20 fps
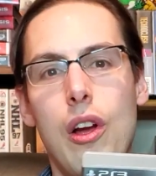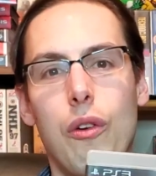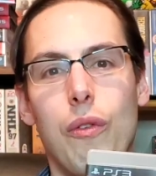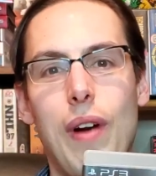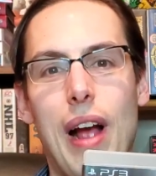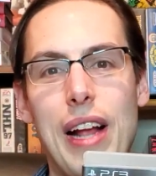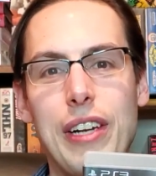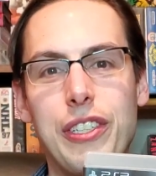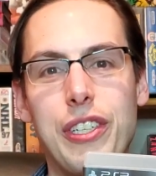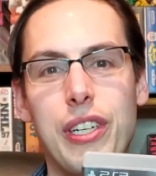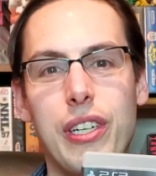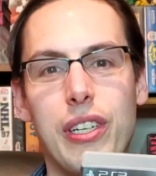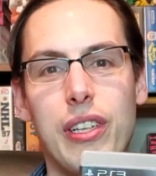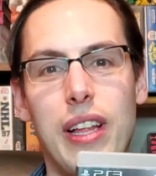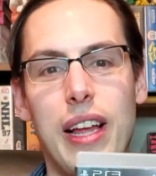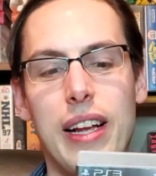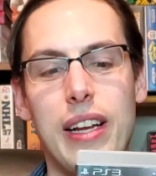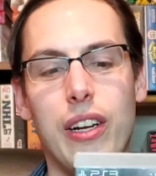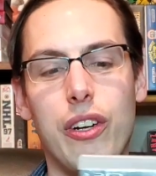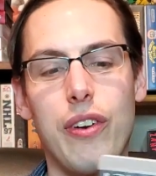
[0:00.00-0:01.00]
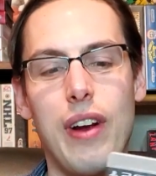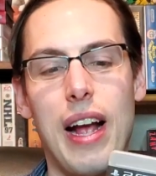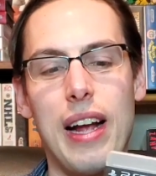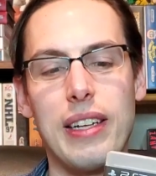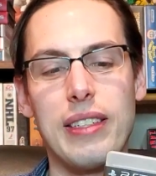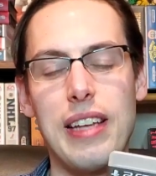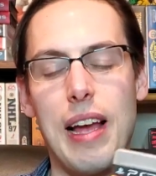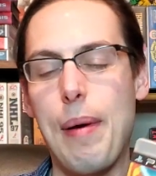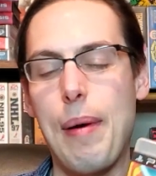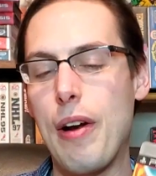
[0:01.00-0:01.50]
Ratchet and Clank, A Crack in
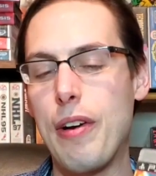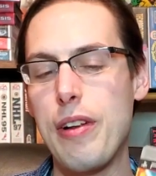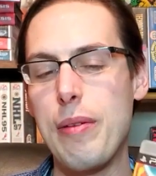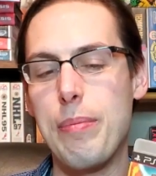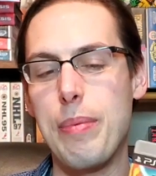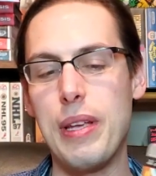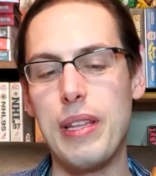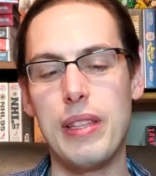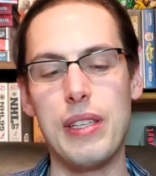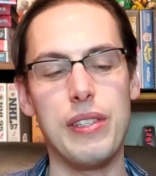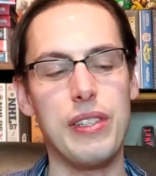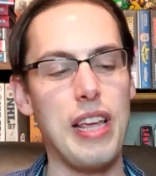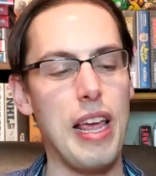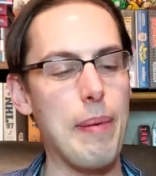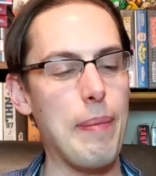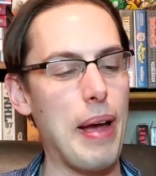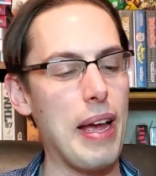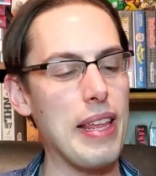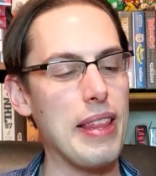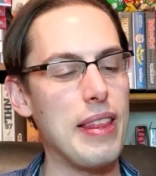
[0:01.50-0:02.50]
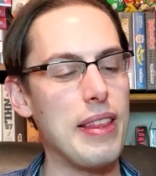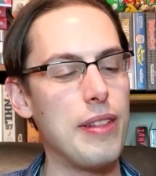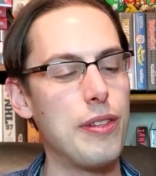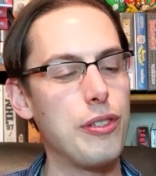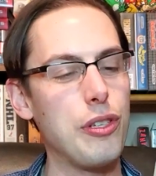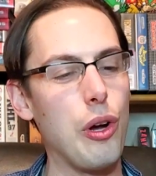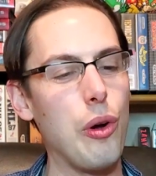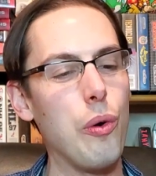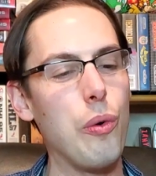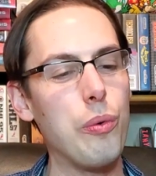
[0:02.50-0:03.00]
Time. I already beat this game. I
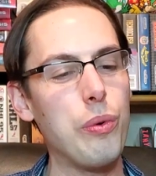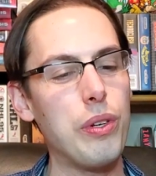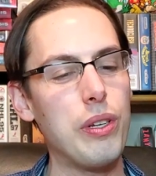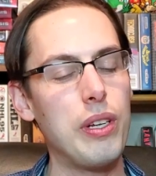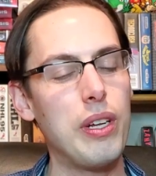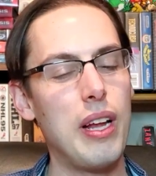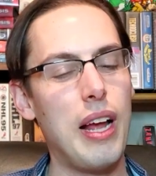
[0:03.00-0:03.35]
don't...